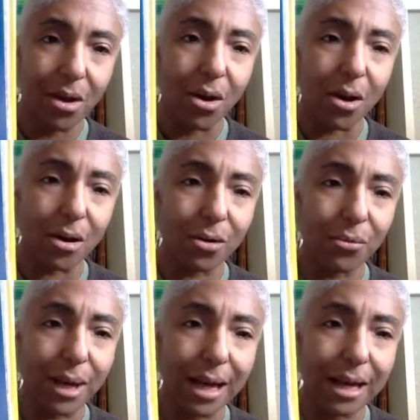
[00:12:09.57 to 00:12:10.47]
On her
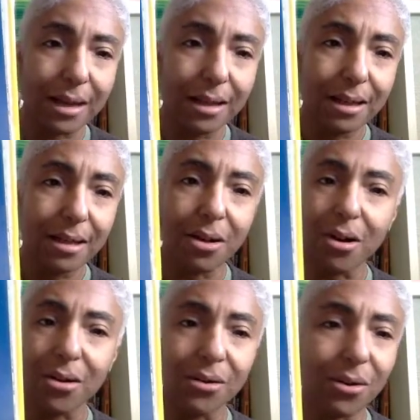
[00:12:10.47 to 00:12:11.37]
way,
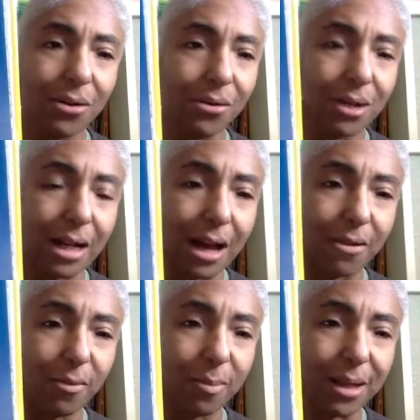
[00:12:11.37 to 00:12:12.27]
on her own and out
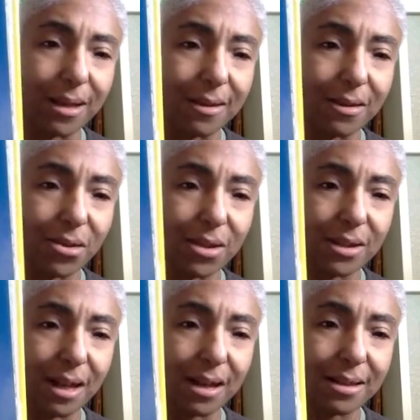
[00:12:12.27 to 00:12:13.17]
of place, she
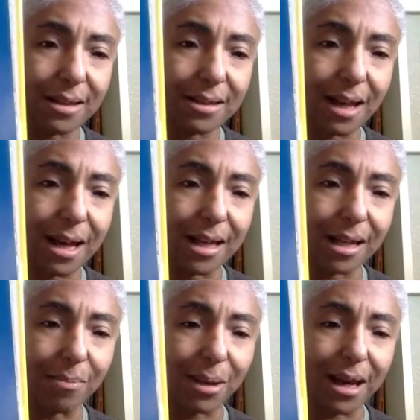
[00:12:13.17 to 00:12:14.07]
sighs a sigh
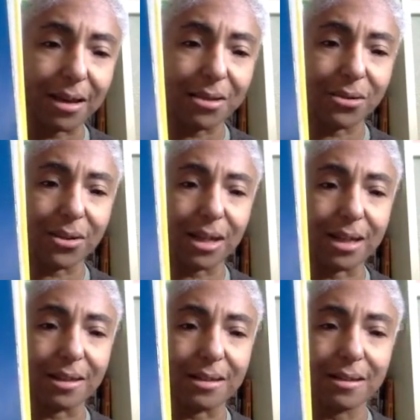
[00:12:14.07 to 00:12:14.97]
and packs her
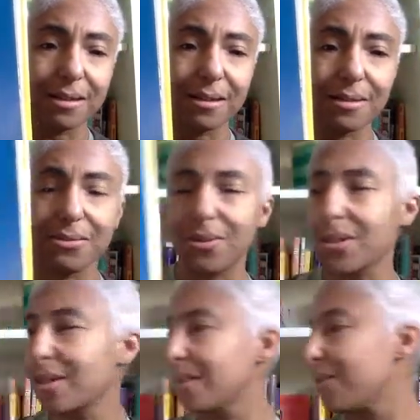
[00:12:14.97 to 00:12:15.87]
case. Oh
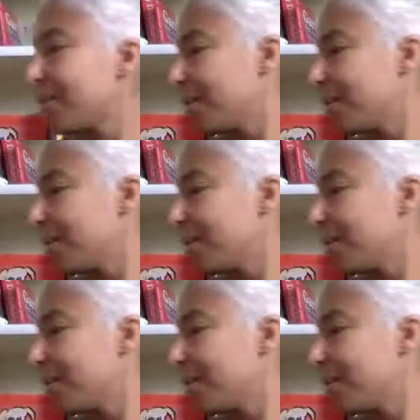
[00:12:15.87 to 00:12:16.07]
dear.